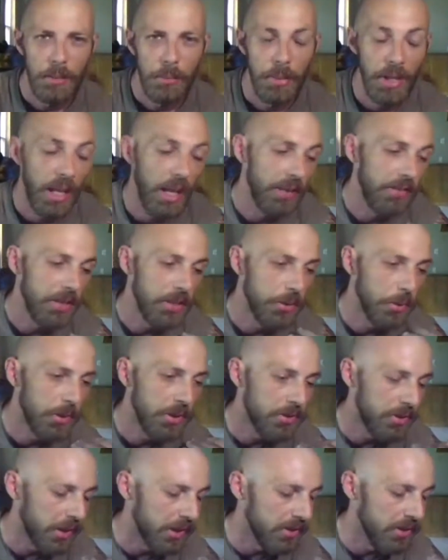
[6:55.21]
But I have a
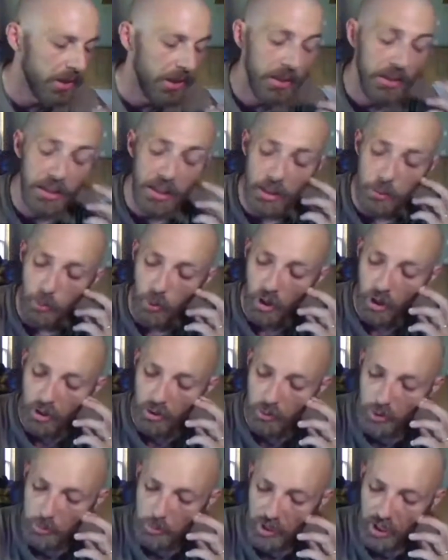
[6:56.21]
choice. I can sit here and keep
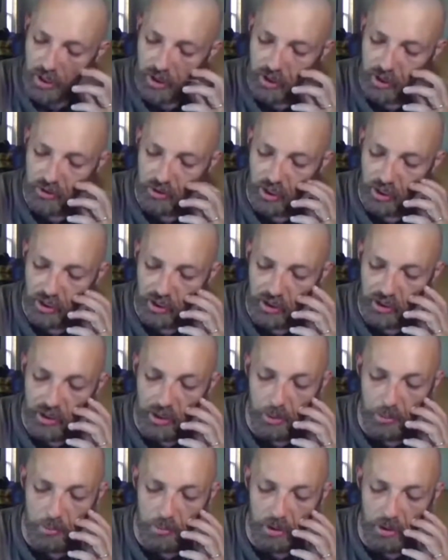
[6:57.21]
wallowing about it, or I can get
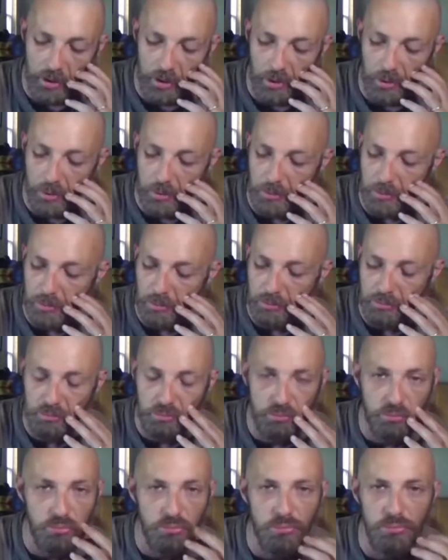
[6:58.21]
up and go
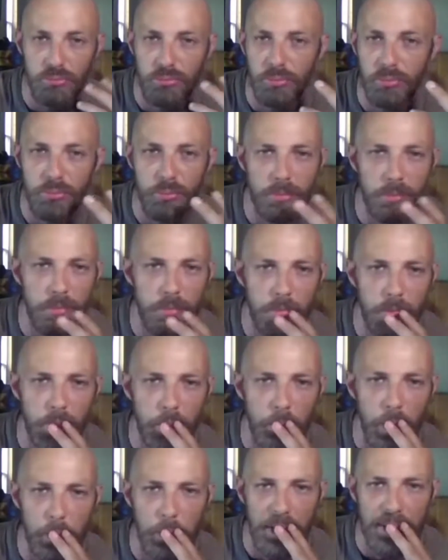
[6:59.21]

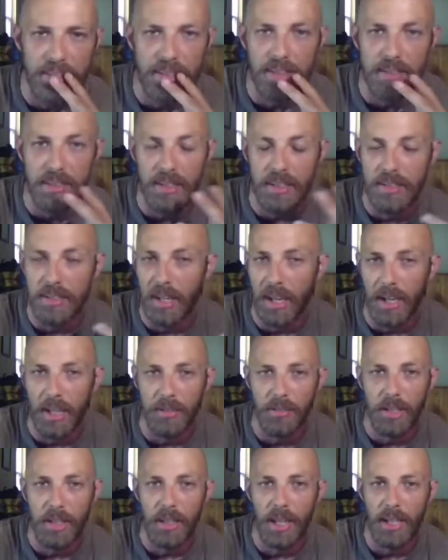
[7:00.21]
do my best to teach a heck
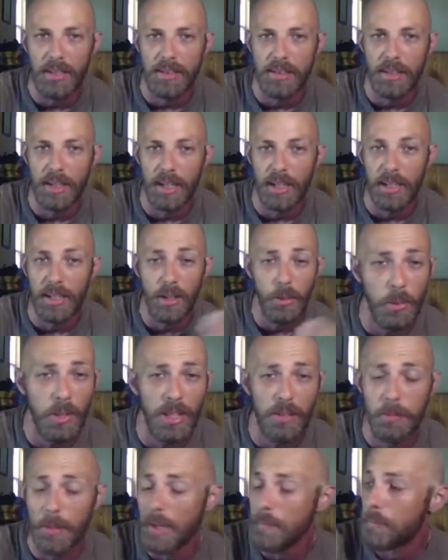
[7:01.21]
of a class tonight.
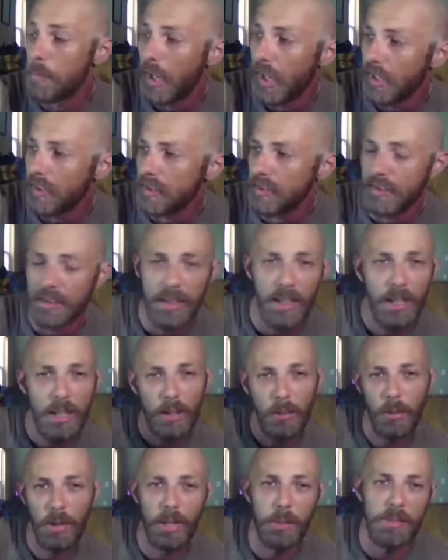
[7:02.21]
what? If my best
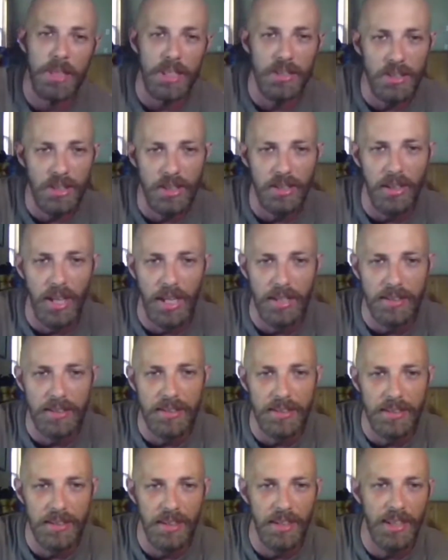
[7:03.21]
while I'm teaching
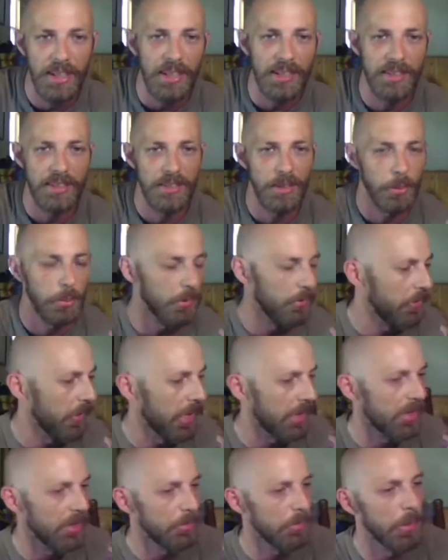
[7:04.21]
classes tonight is still
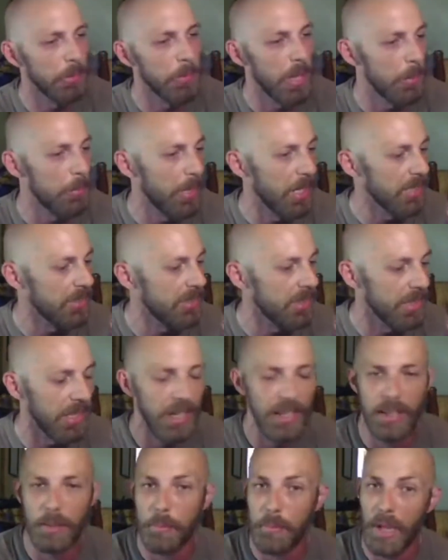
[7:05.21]
reflective of my best
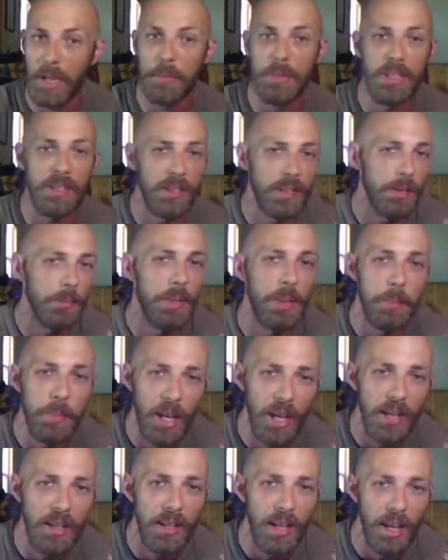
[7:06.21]
today, then maybe it's going to be a
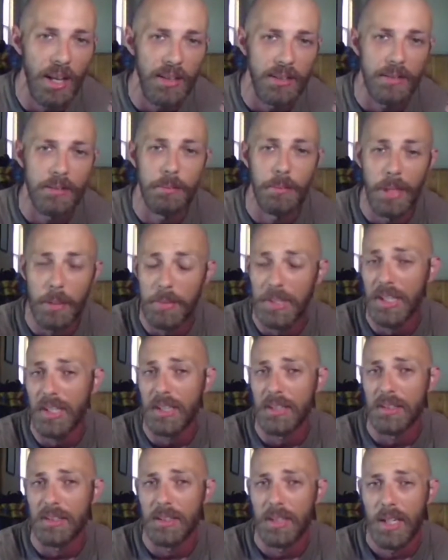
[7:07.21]
bad class. Maybe it
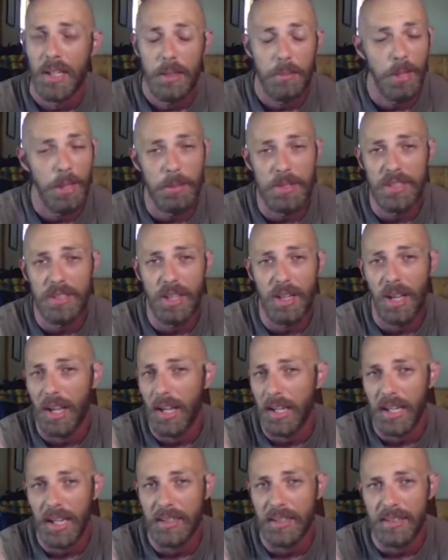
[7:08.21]
is. Maybe it's not.
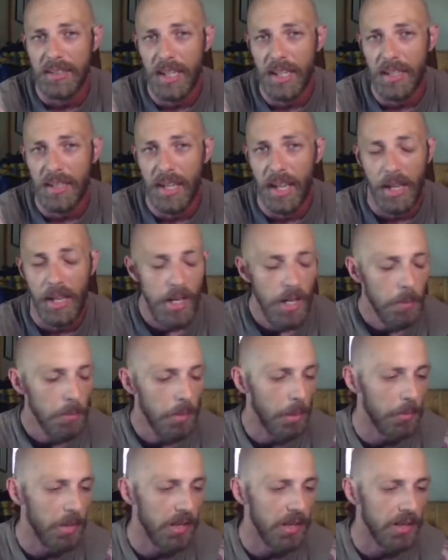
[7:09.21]
I can't say that,
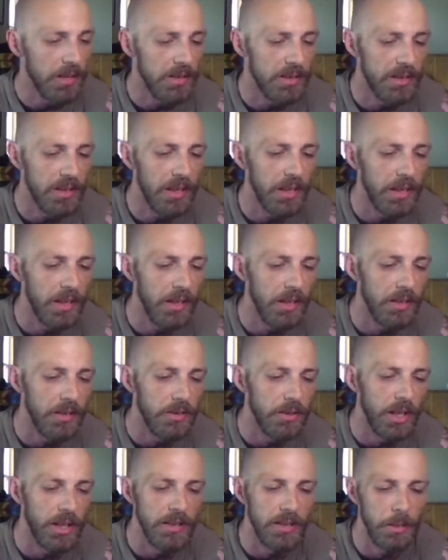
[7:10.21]
but I'm not going to sit here
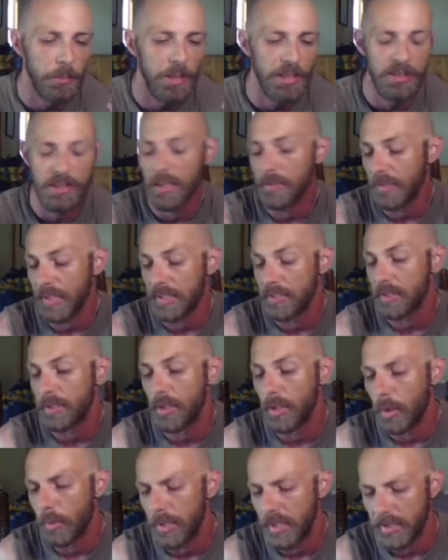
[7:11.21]
and try to tell myself it's
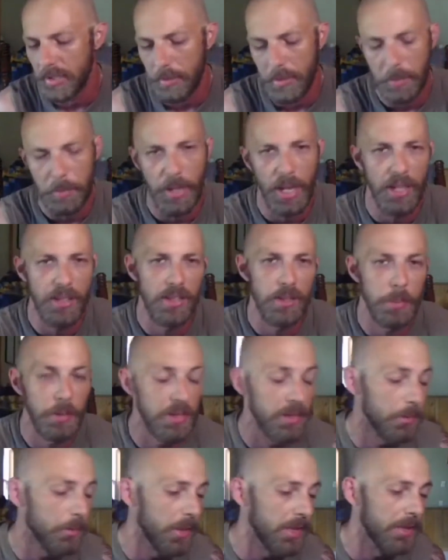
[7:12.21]
going to be bad just
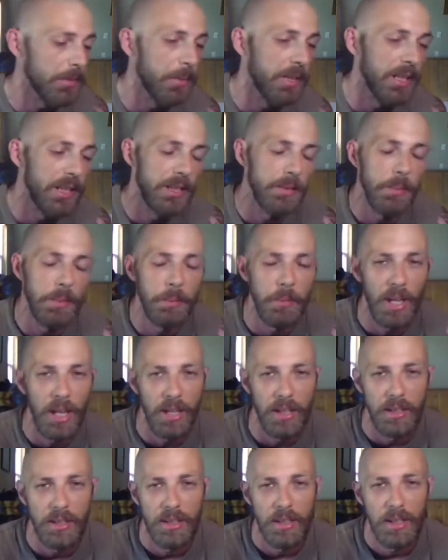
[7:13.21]
because the rest of my day's been
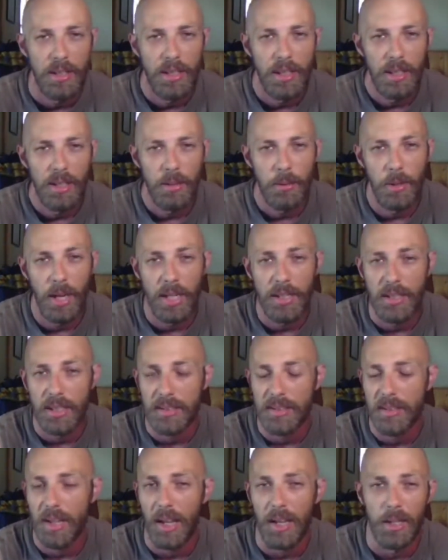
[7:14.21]
bad, right?
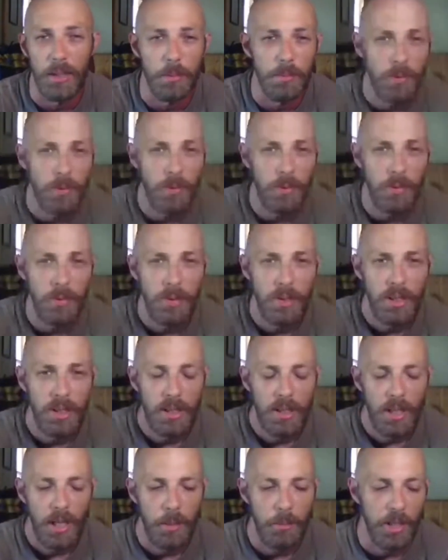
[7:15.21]
That's not helpful.
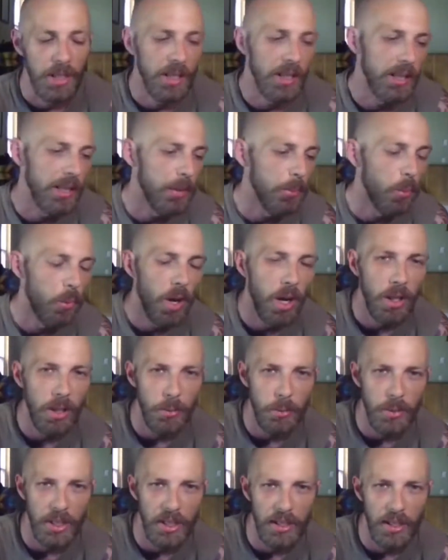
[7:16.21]
I'm not going to keep
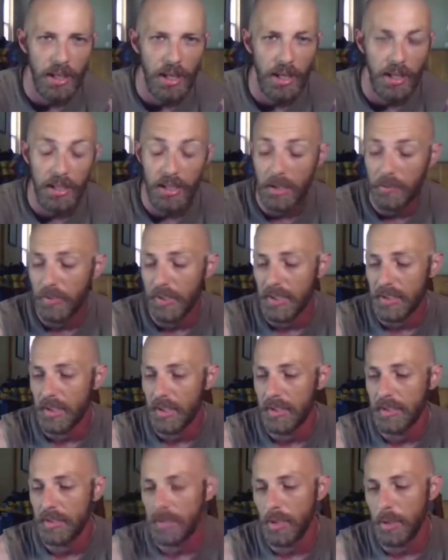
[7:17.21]
wallowing in that. And if it
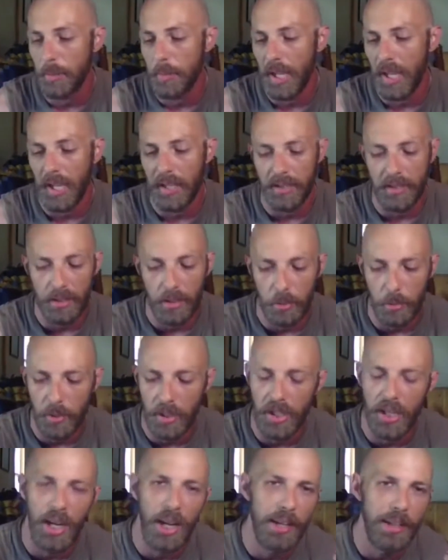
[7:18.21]
does go bad, you know
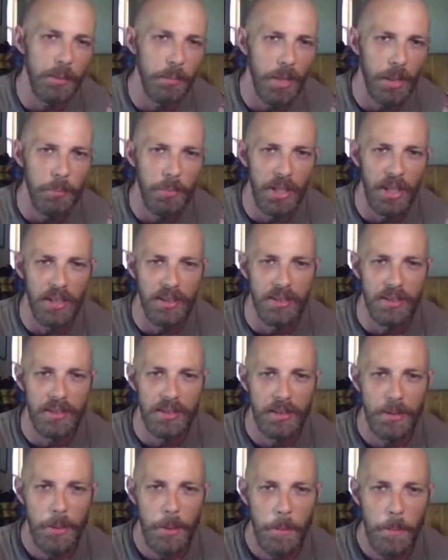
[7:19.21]
what? I did my
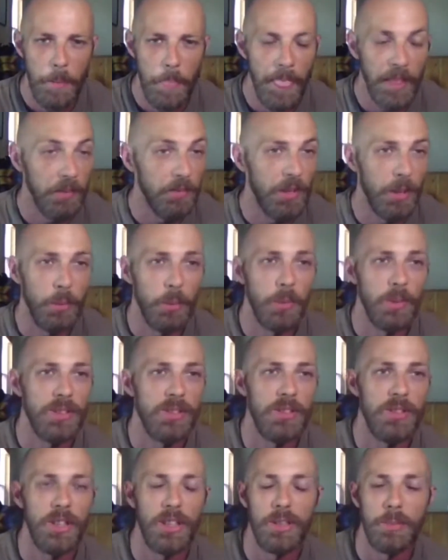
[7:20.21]
best. And if anyone
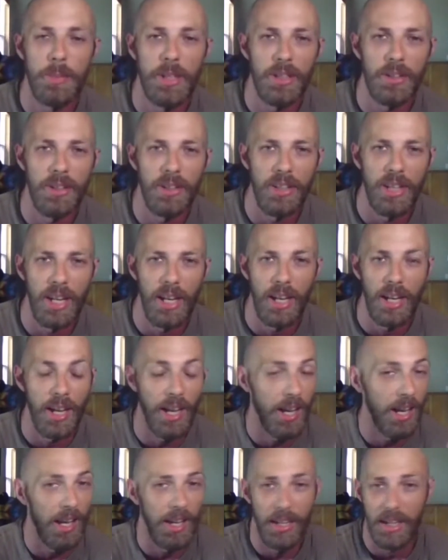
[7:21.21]
wants to judge me on
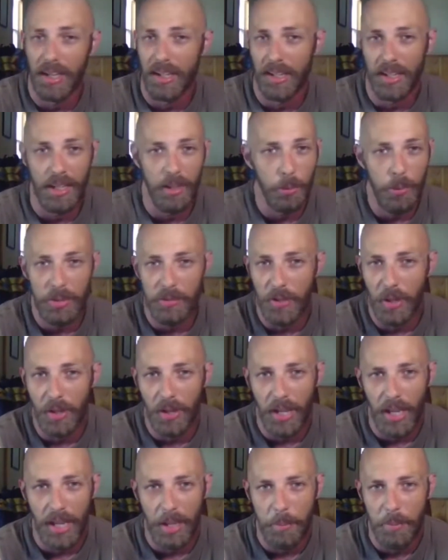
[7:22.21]
that, we've
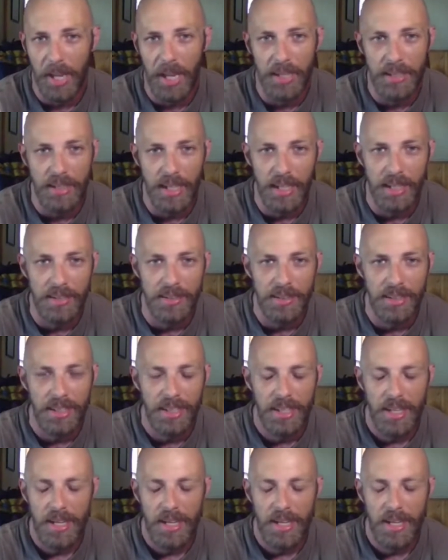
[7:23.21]
all had bad days.